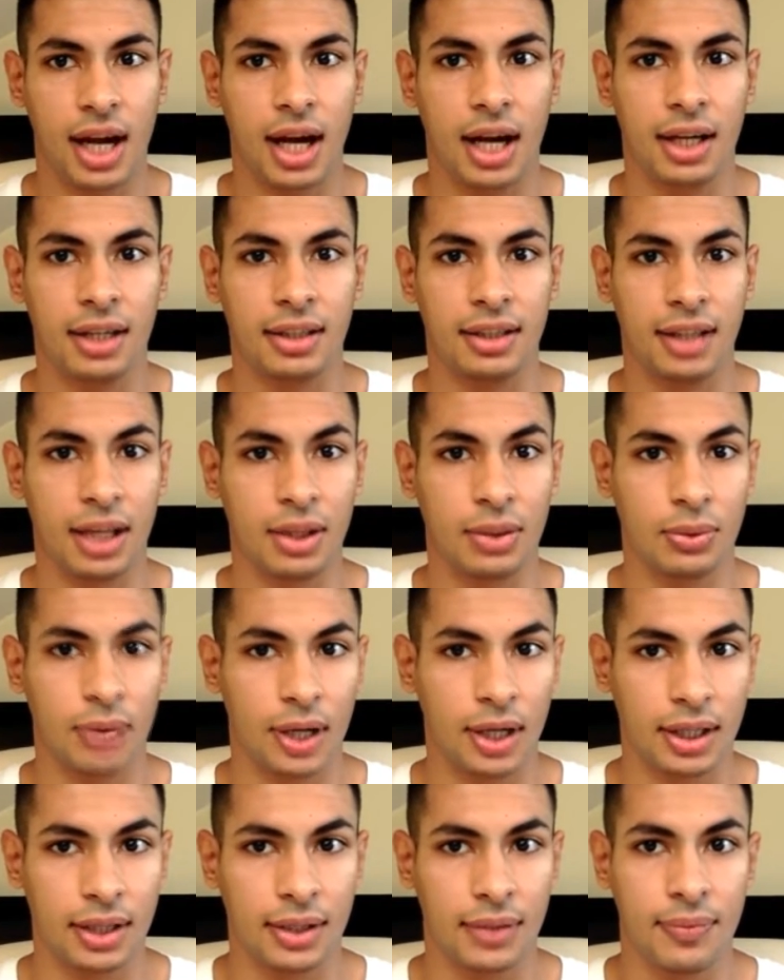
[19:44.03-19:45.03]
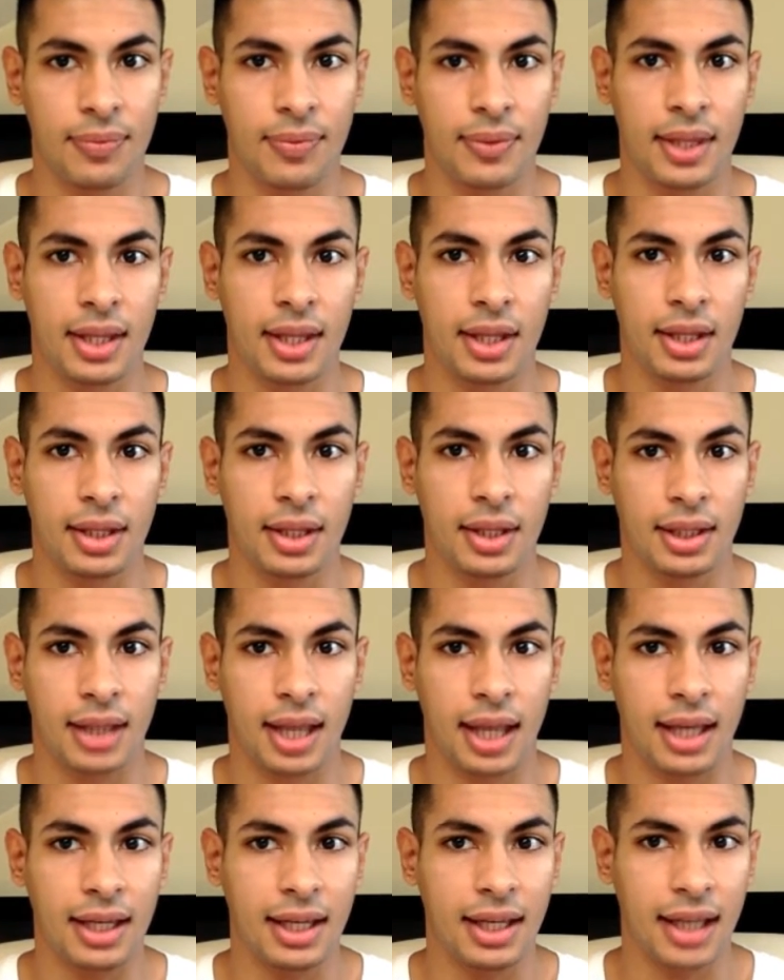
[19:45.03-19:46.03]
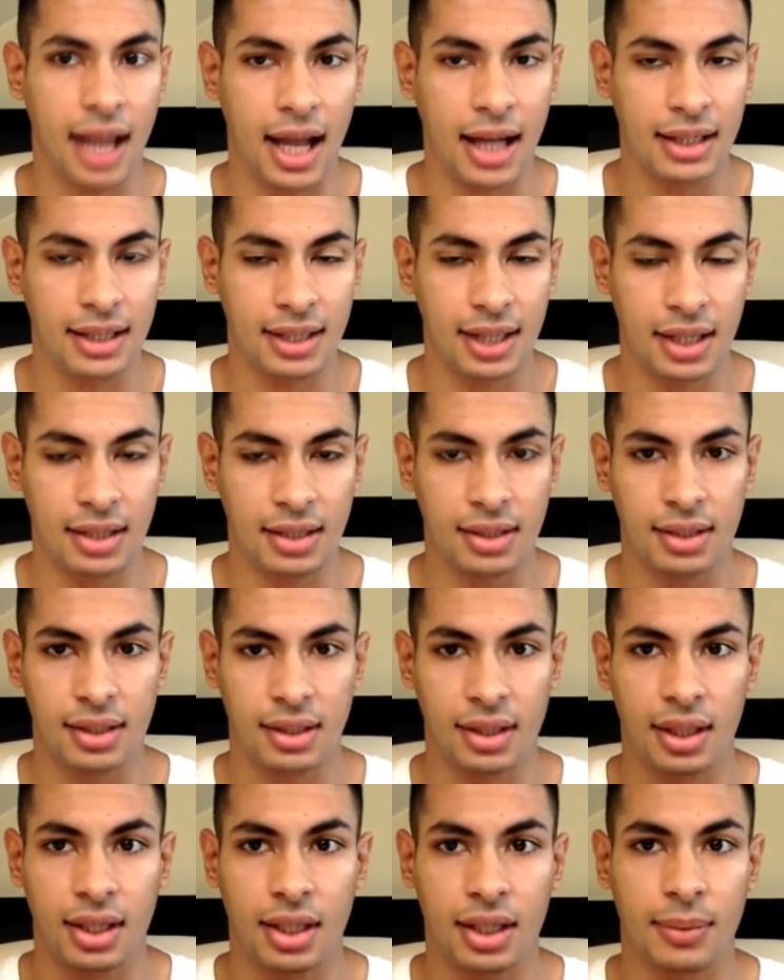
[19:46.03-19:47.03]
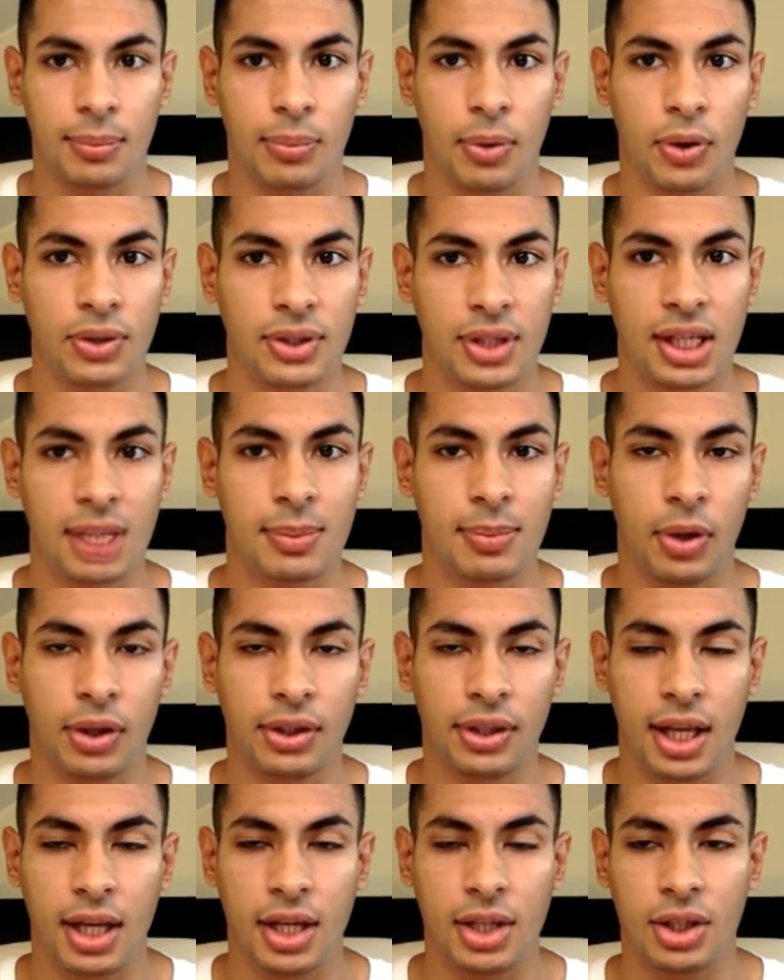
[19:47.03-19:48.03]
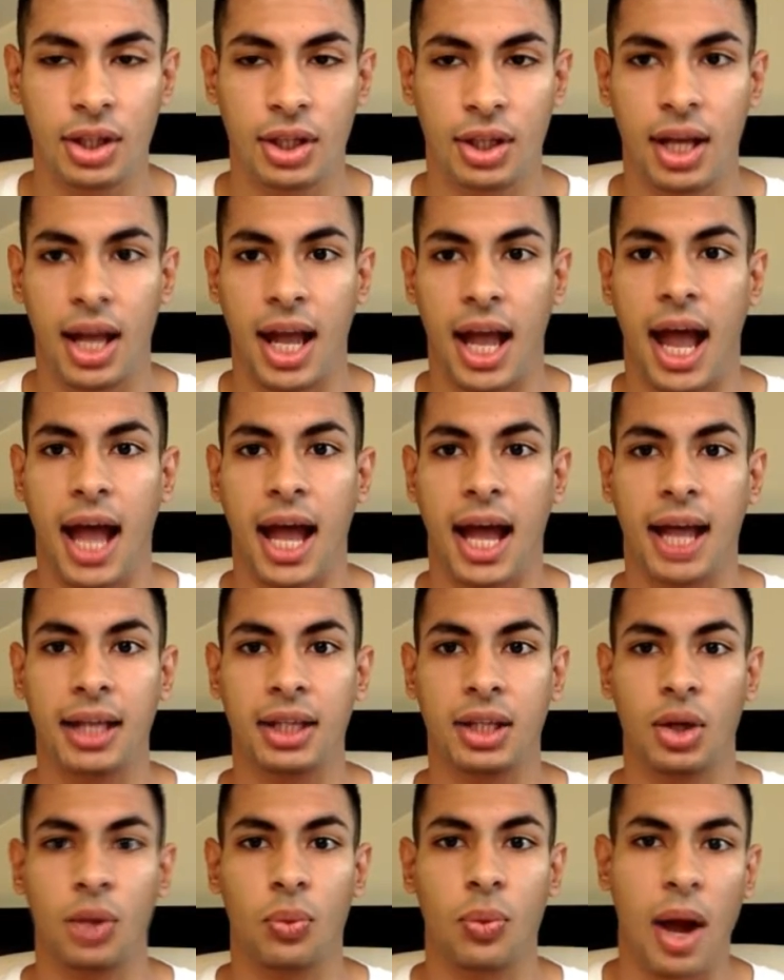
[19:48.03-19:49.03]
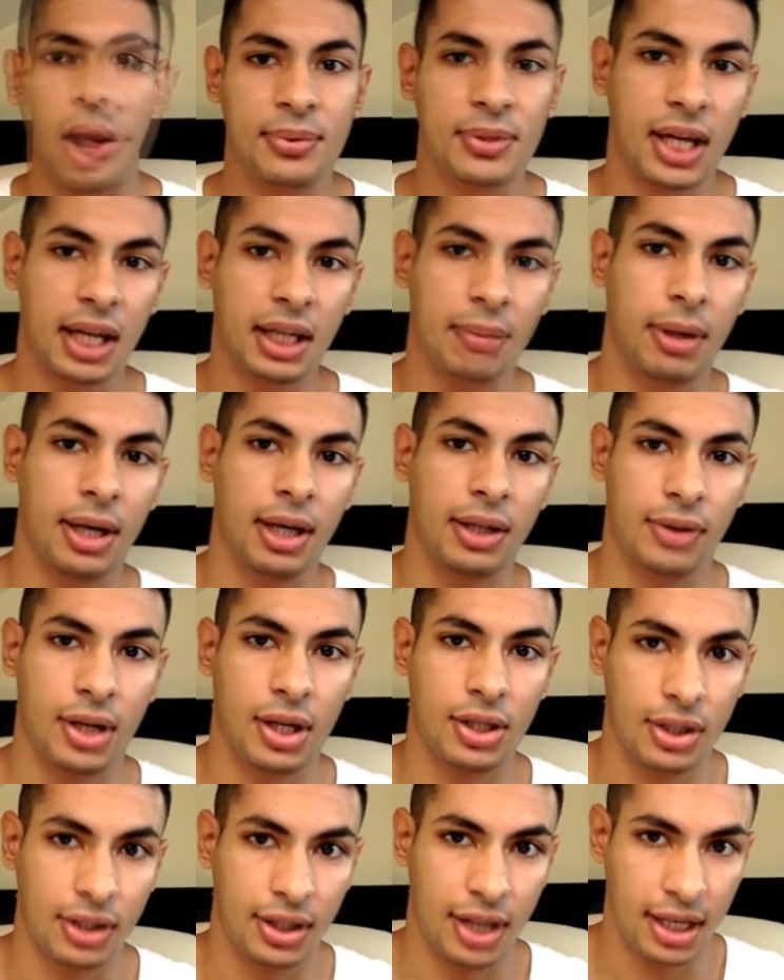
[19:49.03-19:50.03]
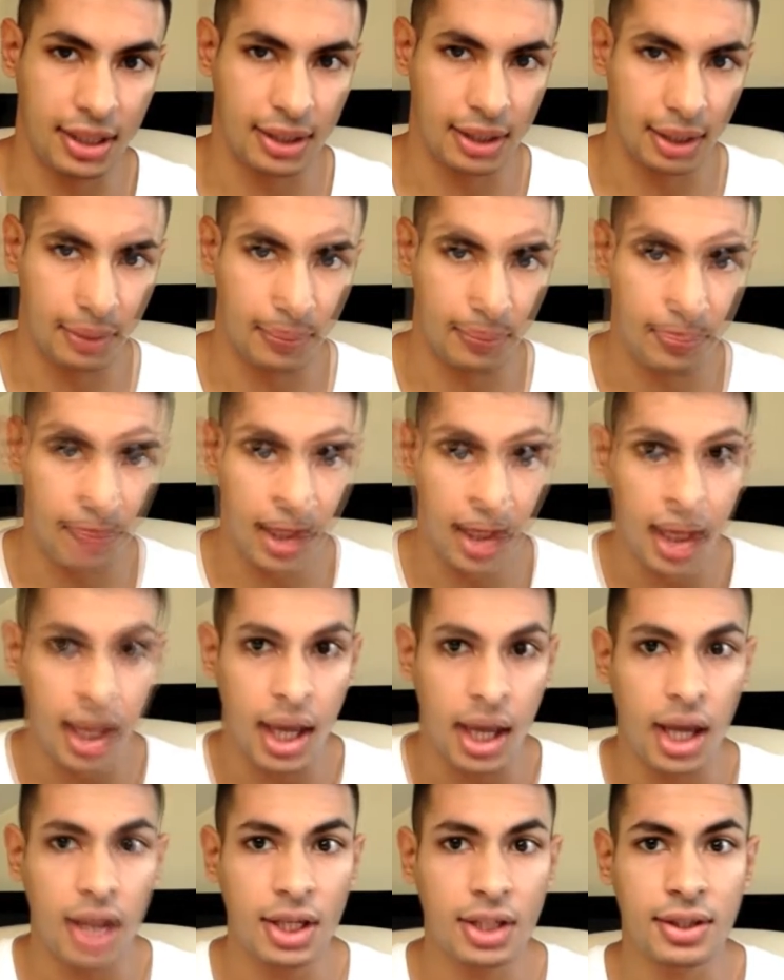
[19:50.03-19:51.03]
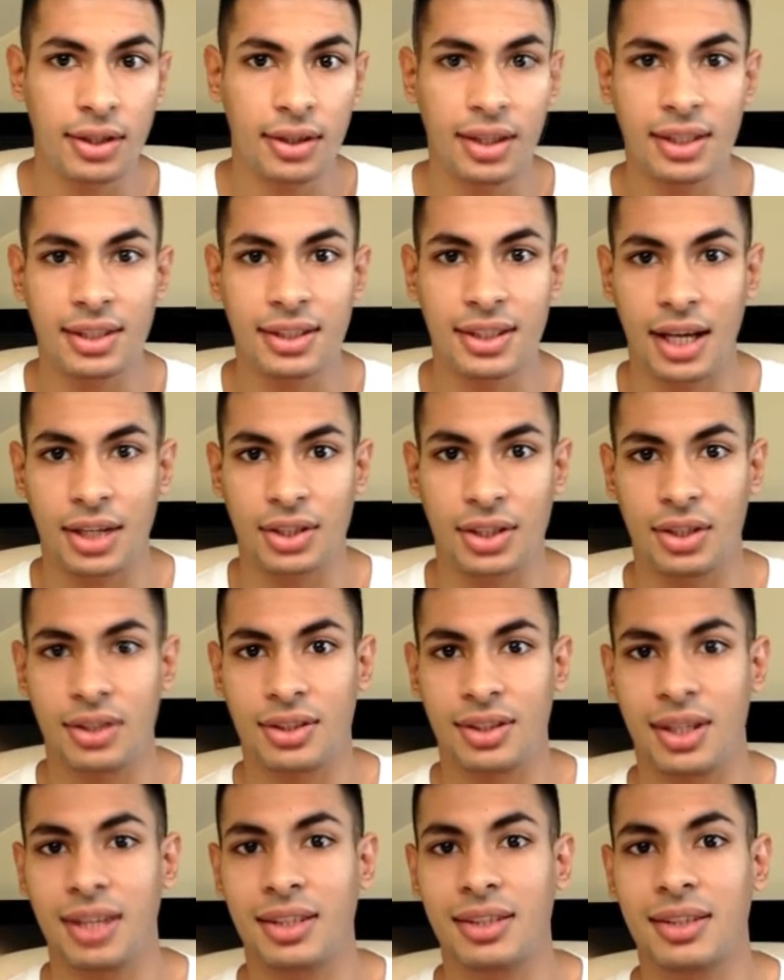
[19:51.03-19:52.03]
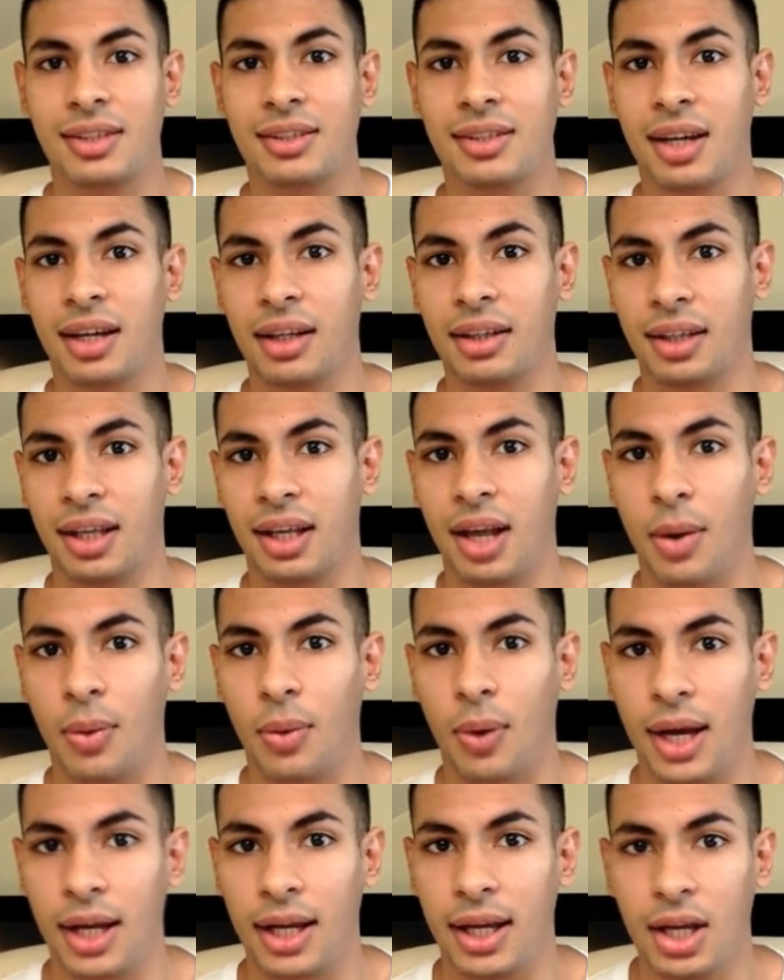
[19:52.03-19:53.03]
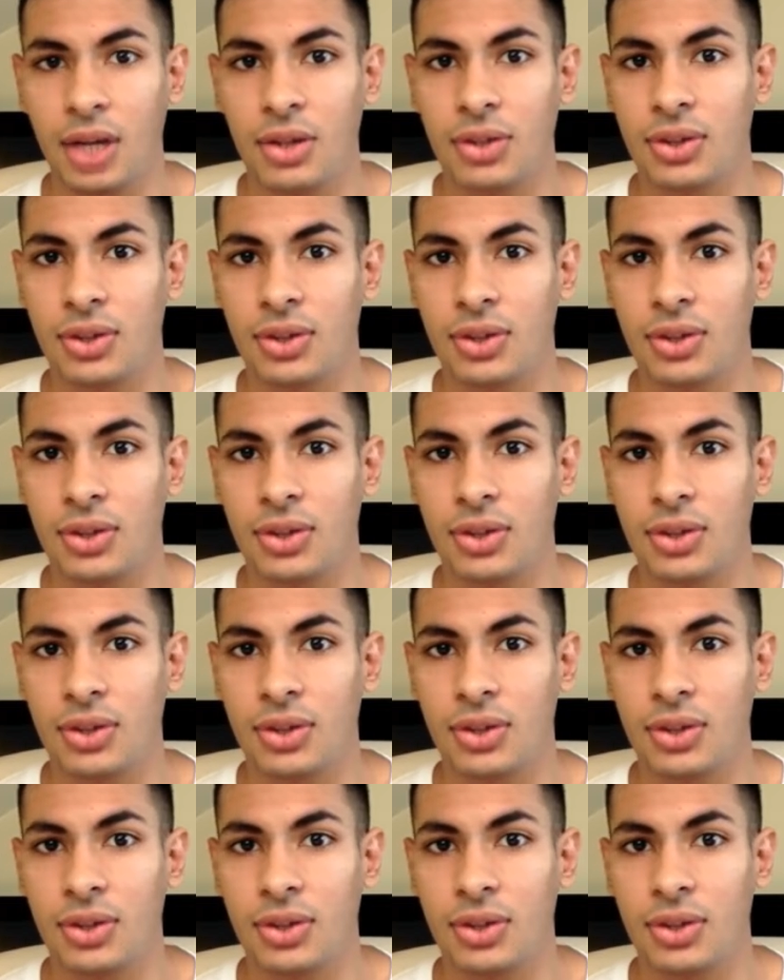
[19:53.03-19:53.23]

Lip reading: You literally need 2 screens. You put the course up on one screen, and you do whatever they're demonstrating on your own machine at the same time.